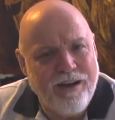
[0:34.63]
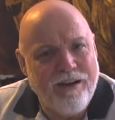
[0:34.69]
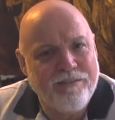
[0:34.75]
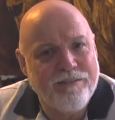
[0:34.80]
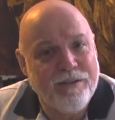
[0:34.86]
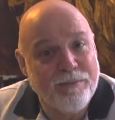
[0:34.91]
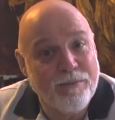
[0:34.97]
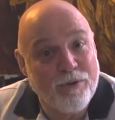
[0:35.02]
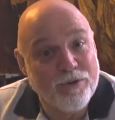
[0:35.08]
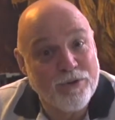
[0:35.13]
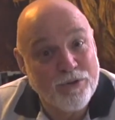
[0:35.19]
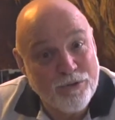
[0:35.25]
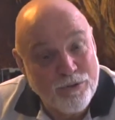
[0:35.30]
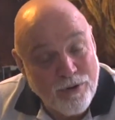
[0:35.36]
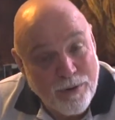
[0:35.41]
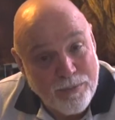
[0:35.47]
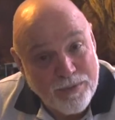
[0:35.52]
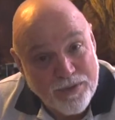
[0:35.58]
of the most
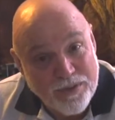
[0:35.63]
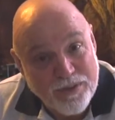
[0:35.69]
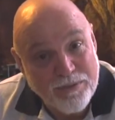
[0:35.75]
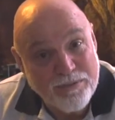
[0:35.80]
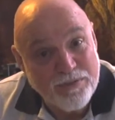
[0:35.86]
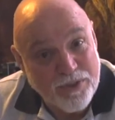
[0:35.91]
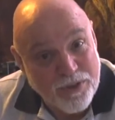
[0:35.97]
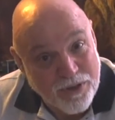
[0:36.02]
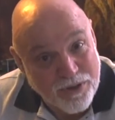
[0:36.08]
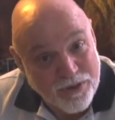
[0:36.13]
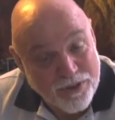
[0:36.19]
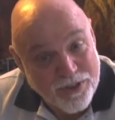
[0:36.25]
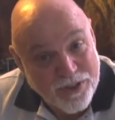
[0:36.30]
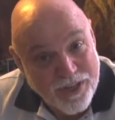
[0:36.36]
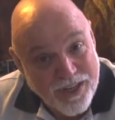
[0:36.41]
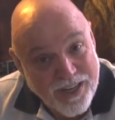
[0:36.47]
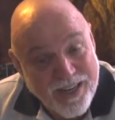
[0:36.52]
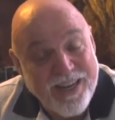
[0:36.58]
troublesome
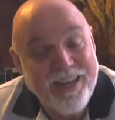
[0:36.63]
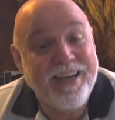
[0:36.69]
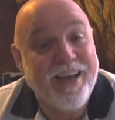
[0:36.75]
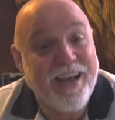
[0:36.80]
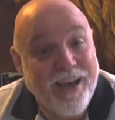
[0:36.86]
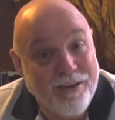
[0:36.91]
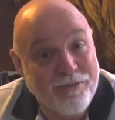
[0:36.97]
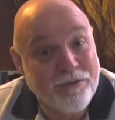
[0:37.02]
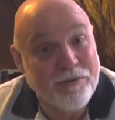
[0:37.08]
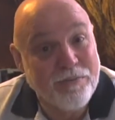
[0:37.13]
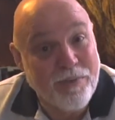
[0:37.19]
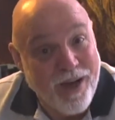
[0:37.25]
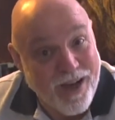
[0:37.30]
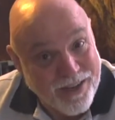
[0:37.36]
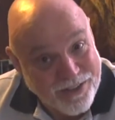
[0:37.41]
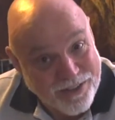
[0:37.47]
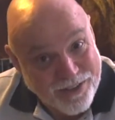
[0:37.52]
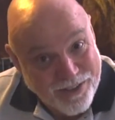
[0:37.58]
church he ever
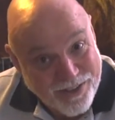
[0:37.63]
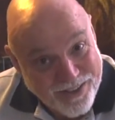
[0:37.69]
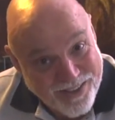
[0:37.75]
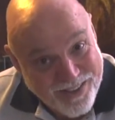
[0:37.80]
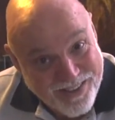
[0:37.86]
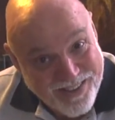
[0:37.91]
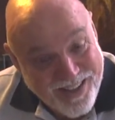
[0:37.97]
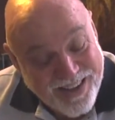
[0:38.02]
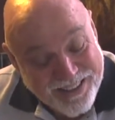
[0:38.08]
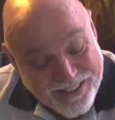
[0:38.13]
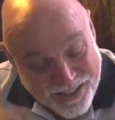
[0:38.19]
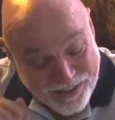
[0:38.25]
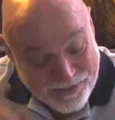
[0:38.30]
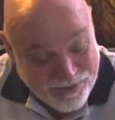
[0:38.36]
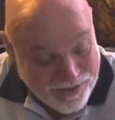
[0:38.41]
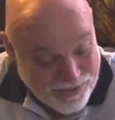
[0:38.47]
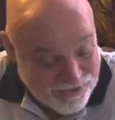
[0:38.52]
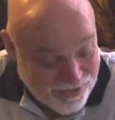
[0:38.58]
pastored. That's
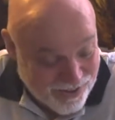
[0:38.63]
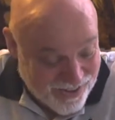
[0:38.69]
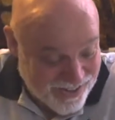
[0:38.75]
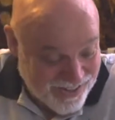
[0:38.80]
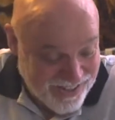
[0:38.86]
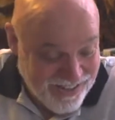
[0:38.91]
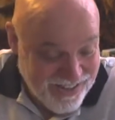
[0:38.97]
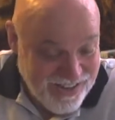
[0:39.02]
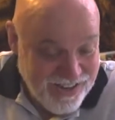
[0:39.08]
going to be fun.